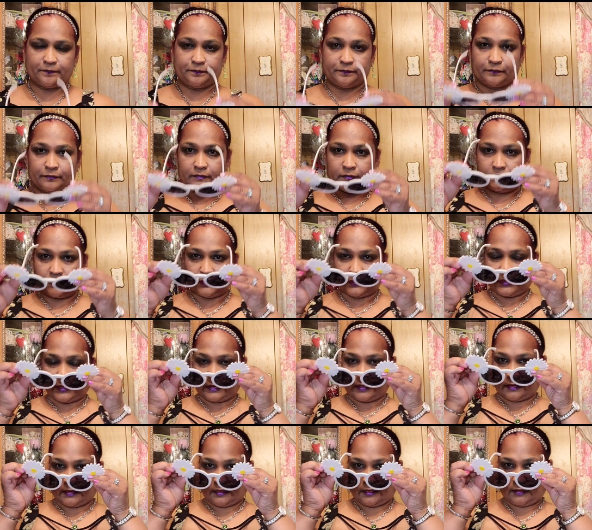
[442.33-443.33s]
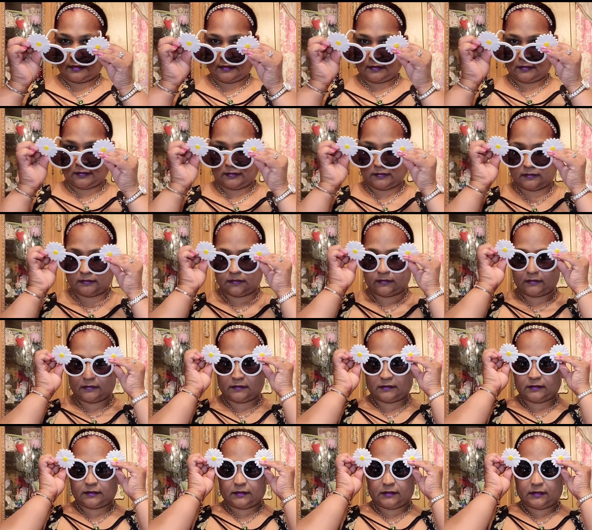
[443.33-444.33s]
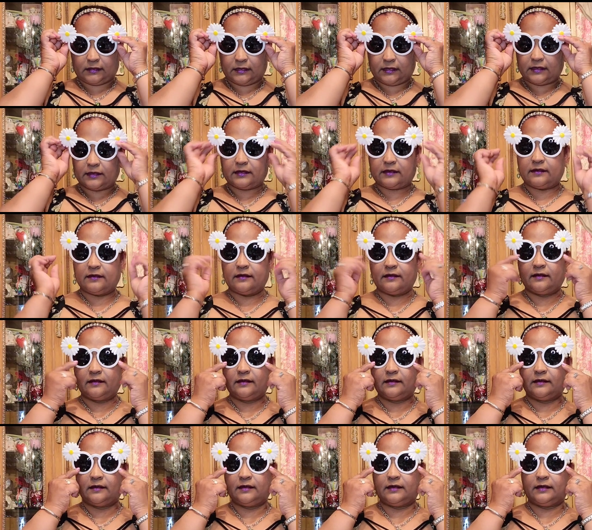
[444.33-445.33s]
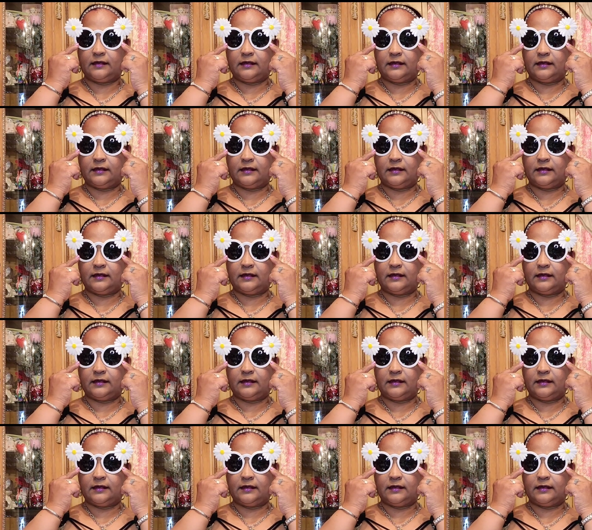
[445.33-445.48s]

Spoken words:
(silence)